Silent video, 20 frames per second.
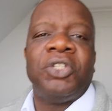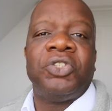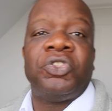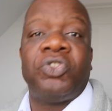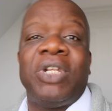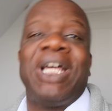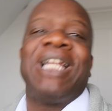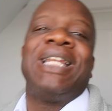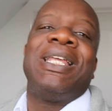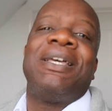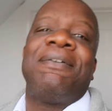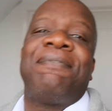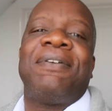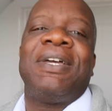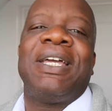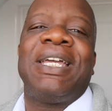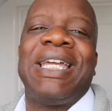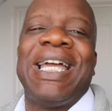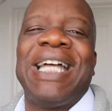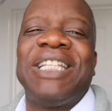So that
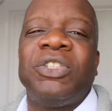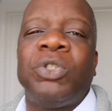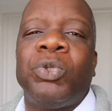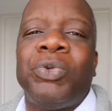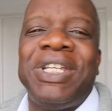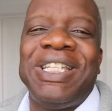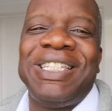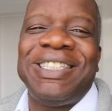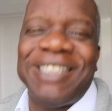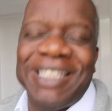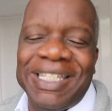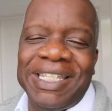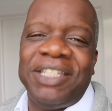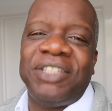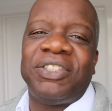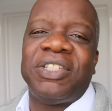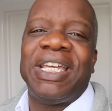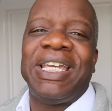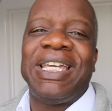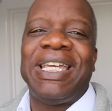left category
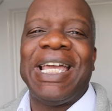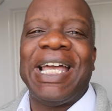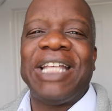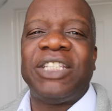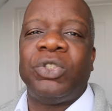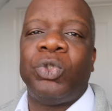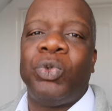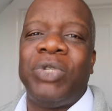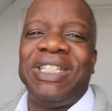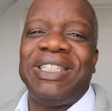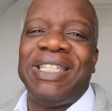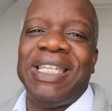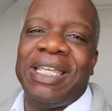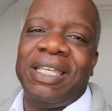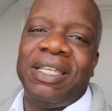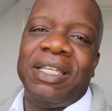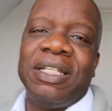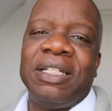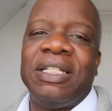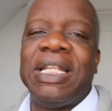C's and category
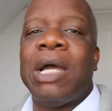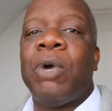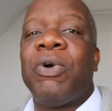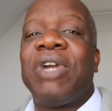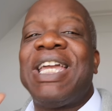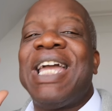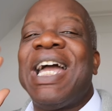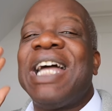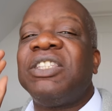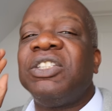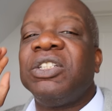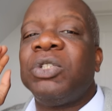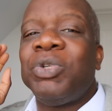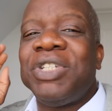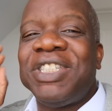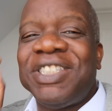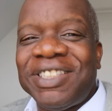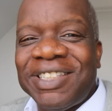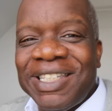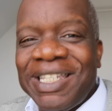D. Now, a category
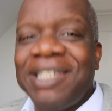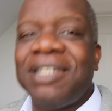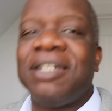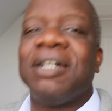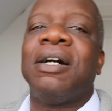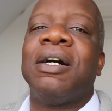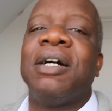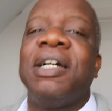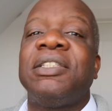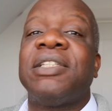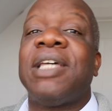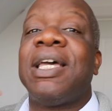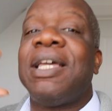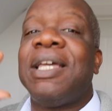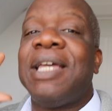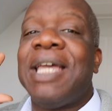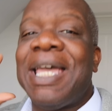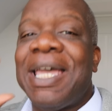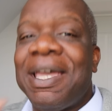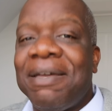C car is a
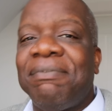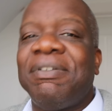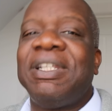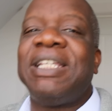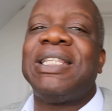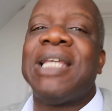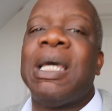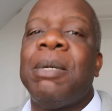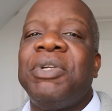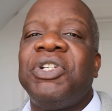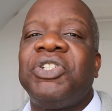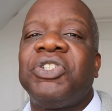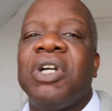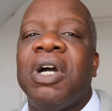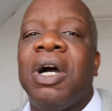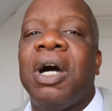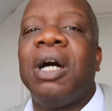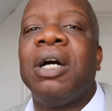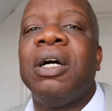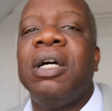heavily damaged
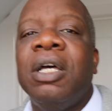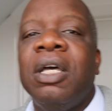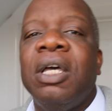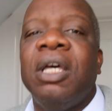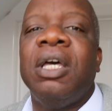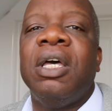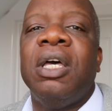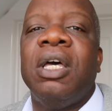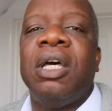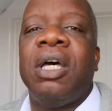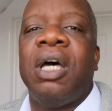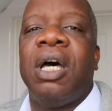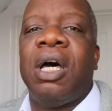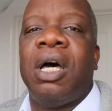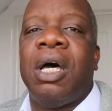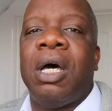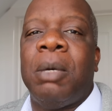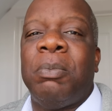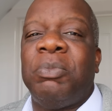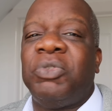car.
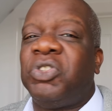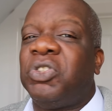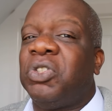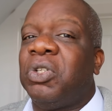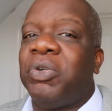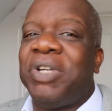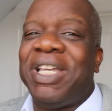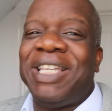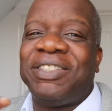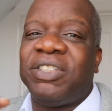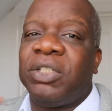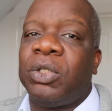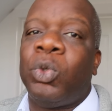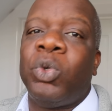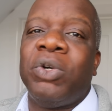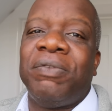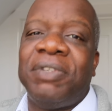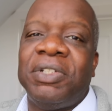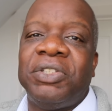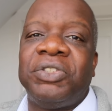So it's
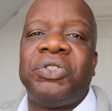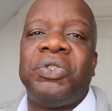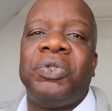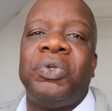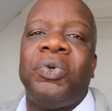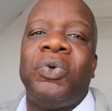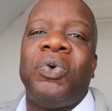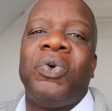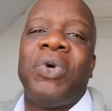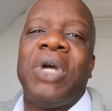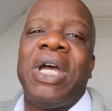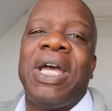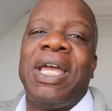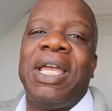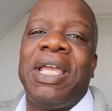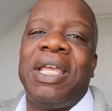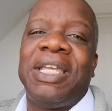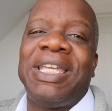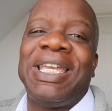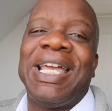equivalent to
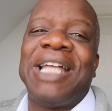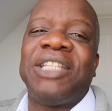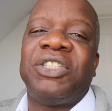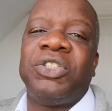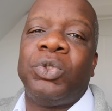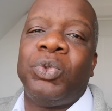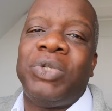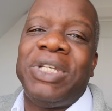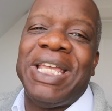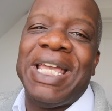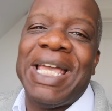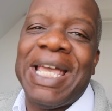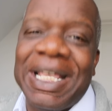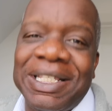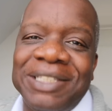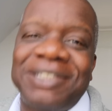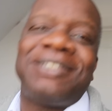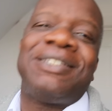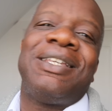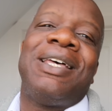a category
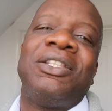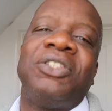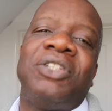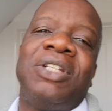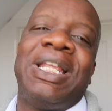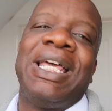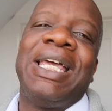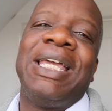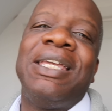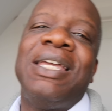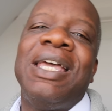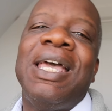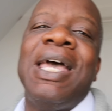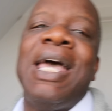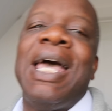S today,